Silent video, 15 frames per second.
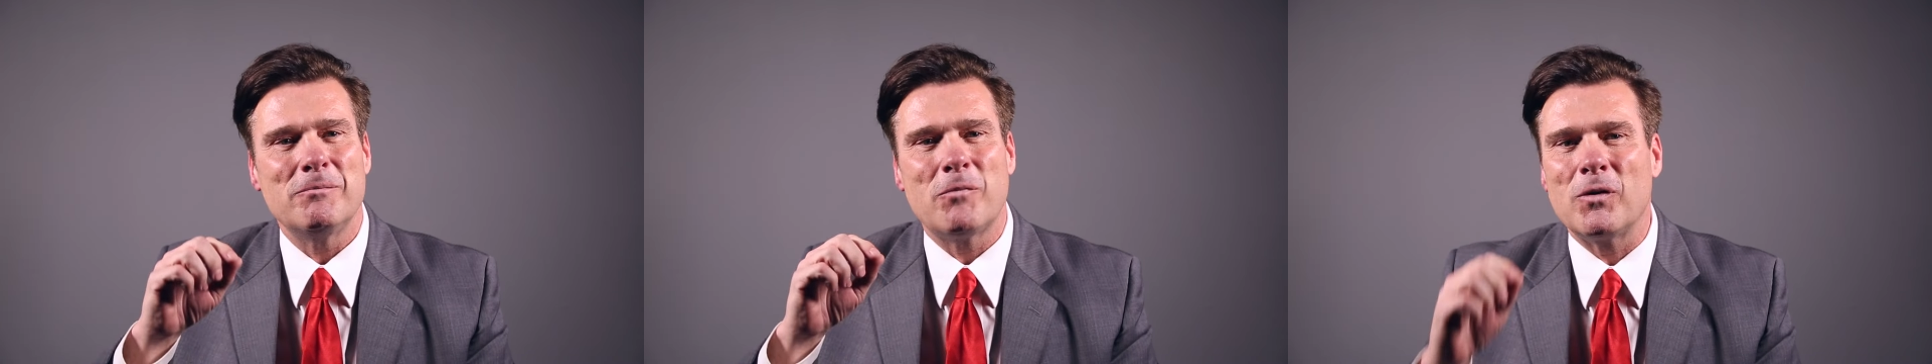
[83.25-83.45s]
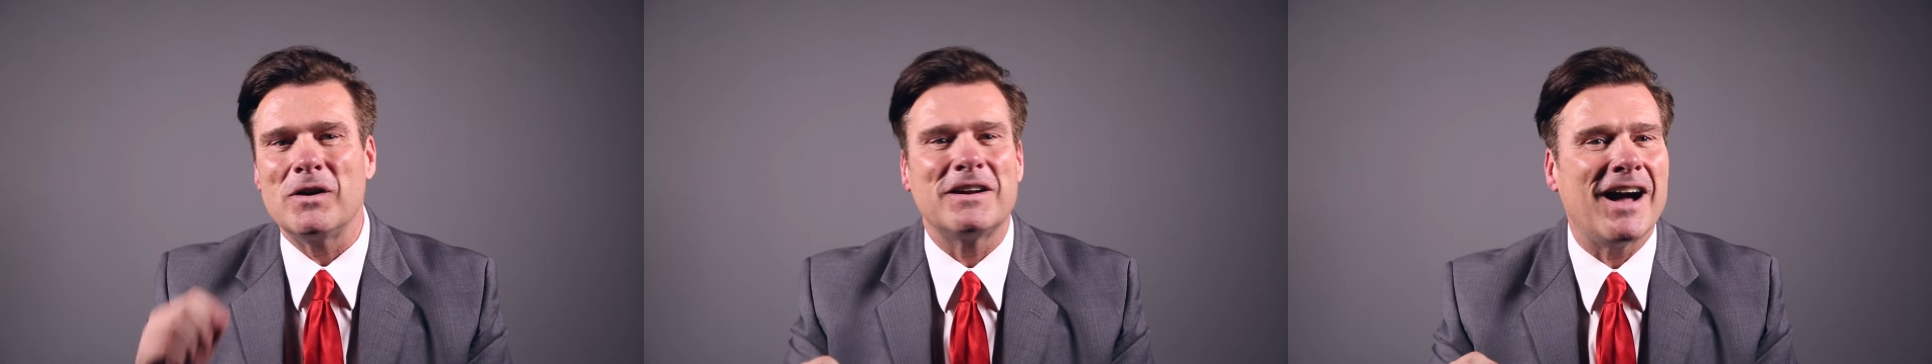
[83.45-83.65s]

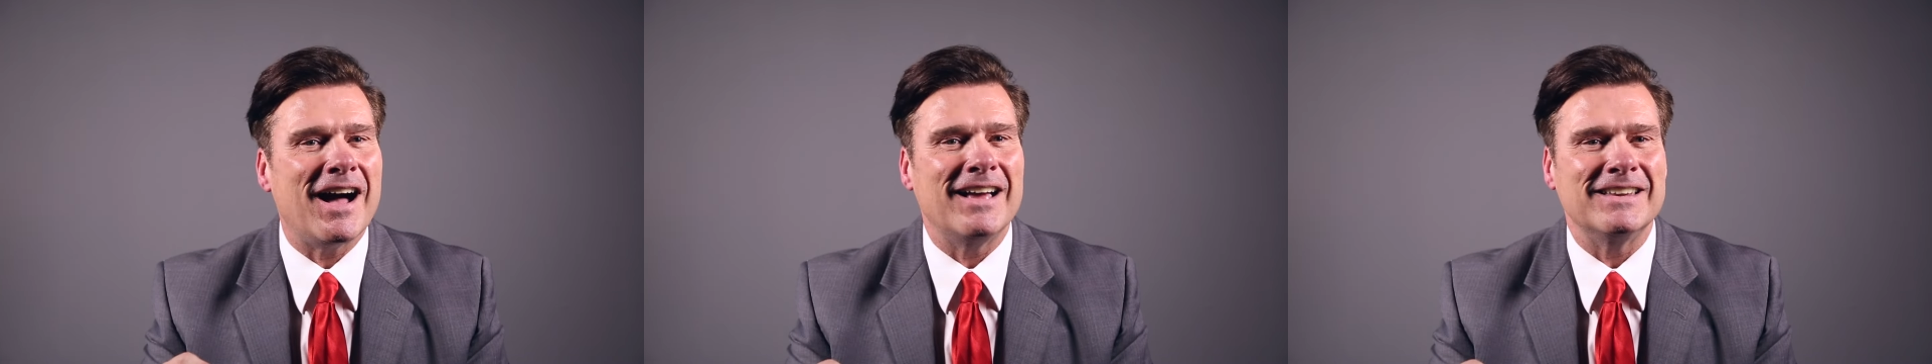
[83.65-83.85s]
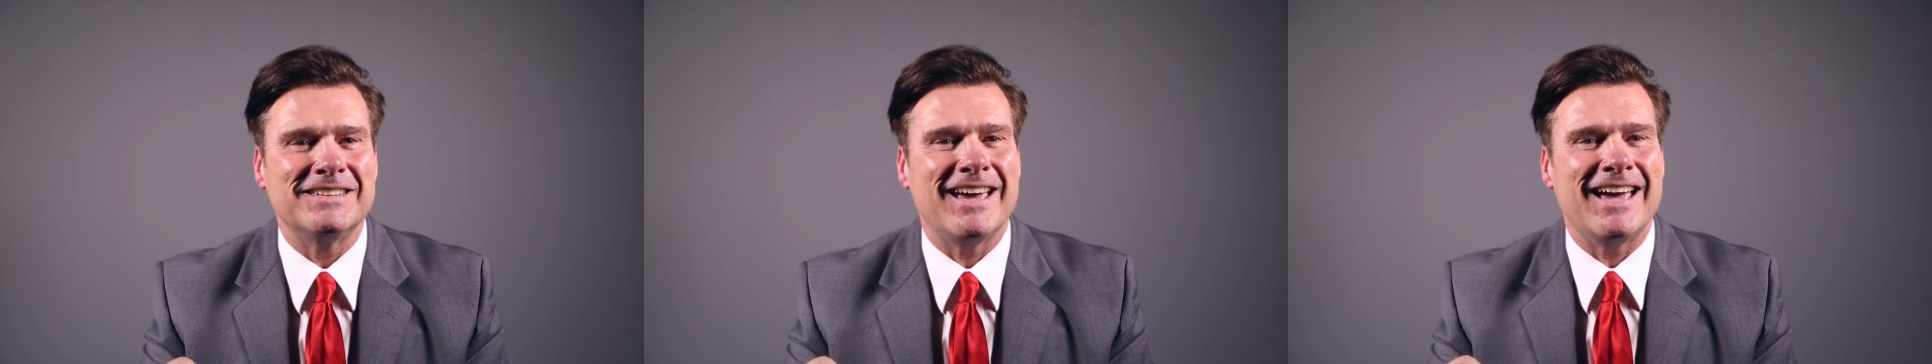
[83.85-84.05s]
point of
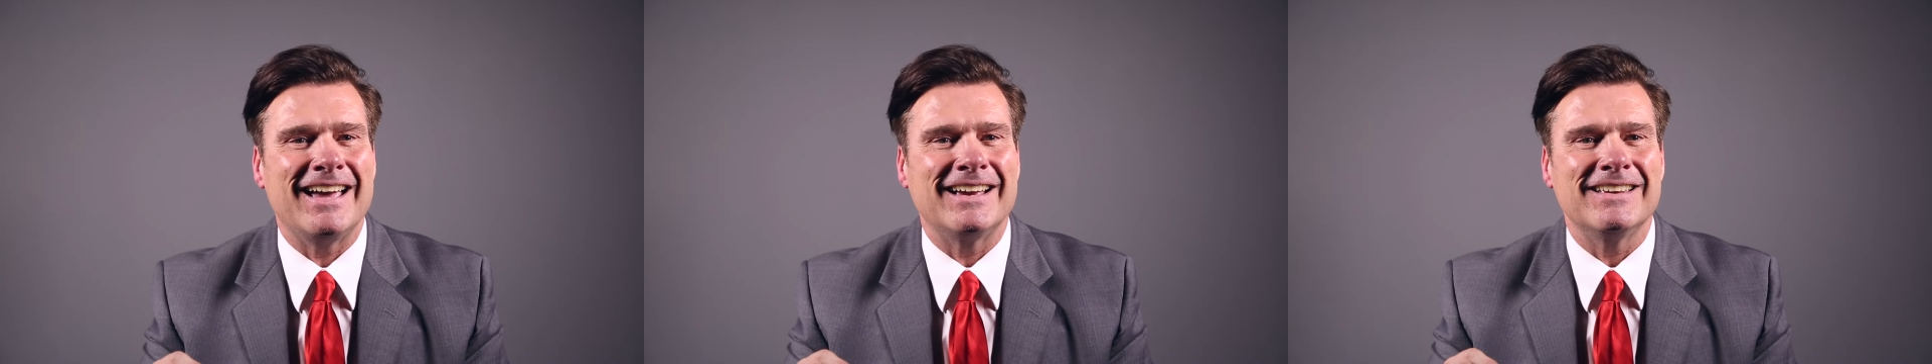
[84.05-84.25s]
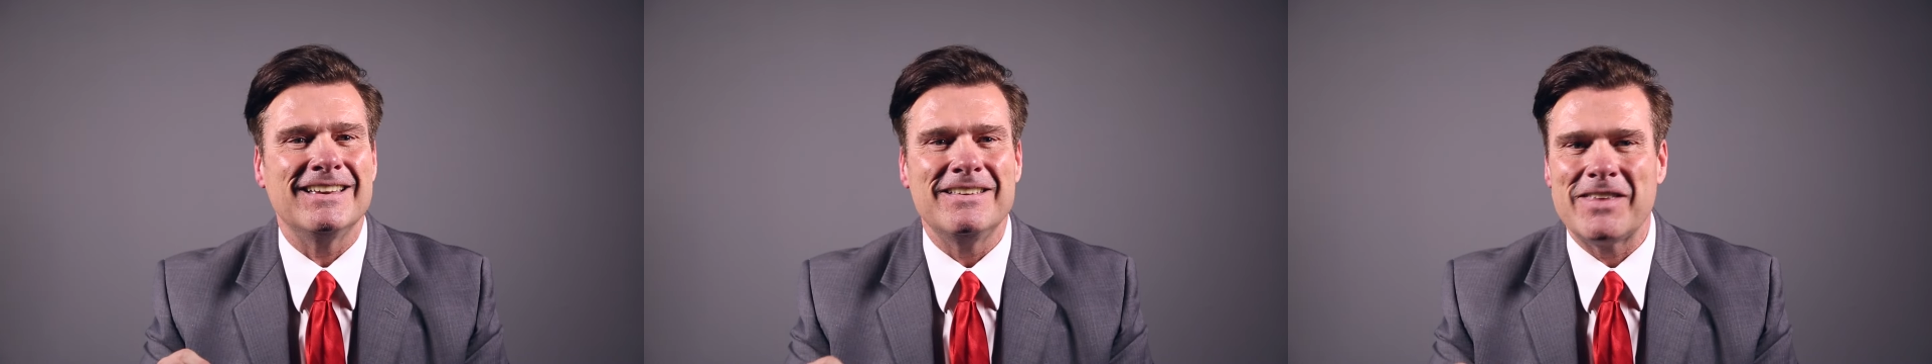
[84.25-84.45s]

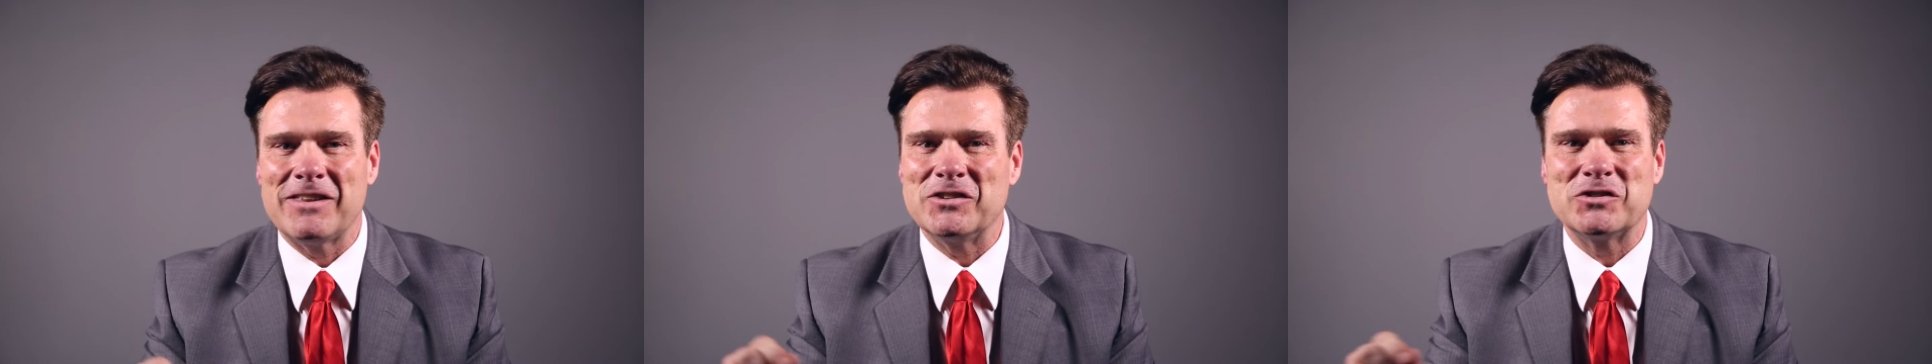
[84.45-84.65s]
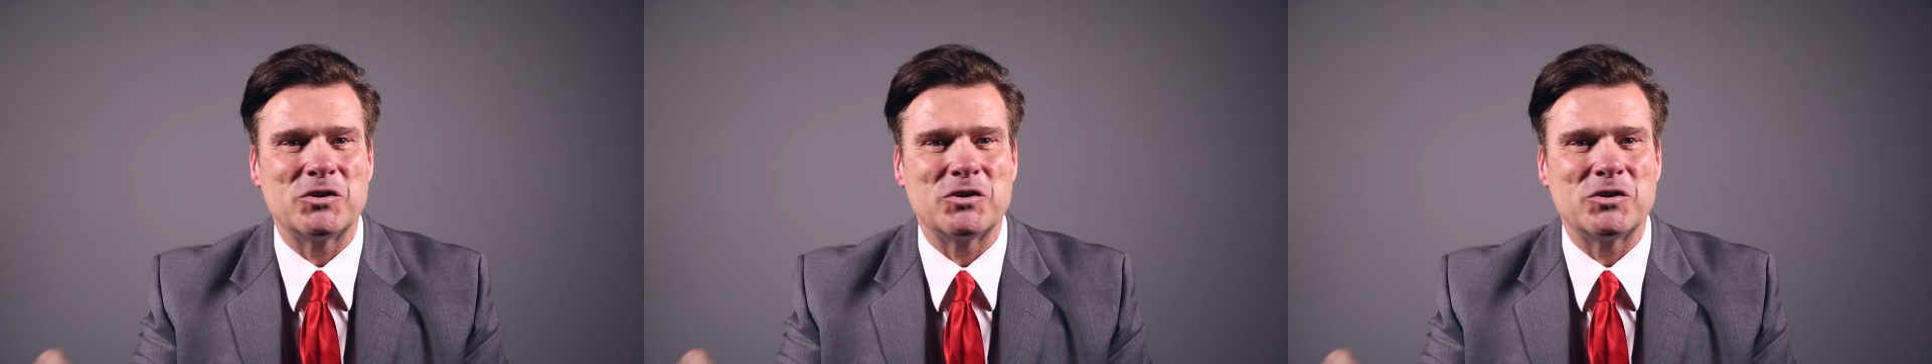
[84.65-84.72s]
contact that the